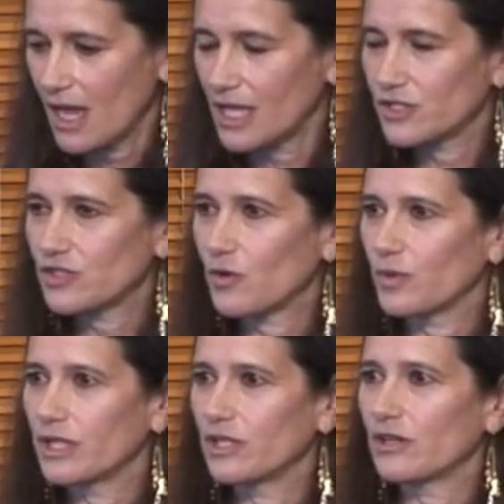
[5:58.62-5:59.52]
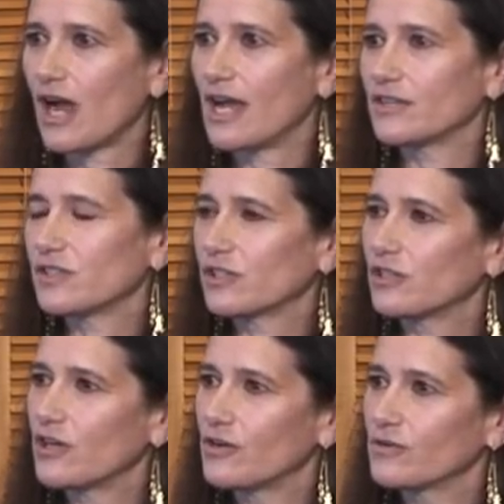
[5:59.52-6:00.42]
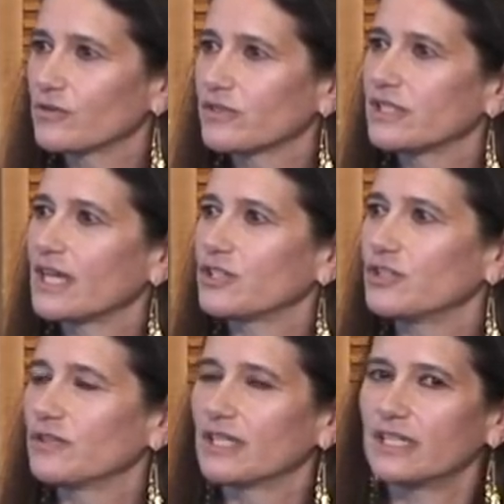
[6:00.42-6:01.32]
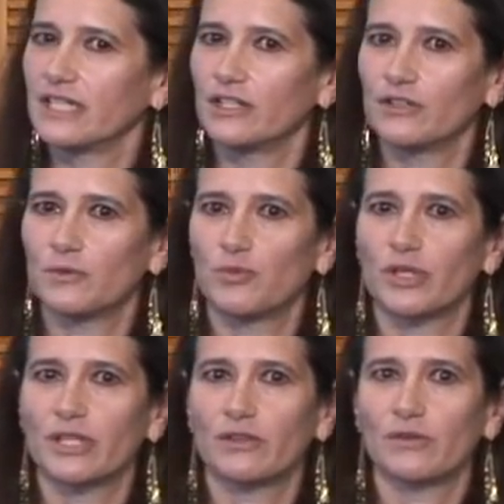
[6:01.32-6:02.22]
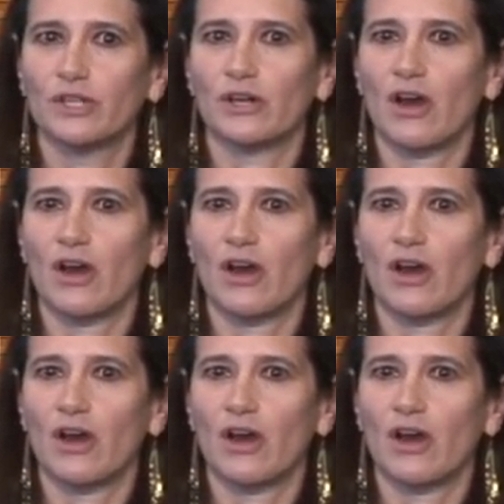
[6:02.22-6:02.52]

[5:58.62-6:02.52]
And so with your eyes closed, as you continue to breathe through your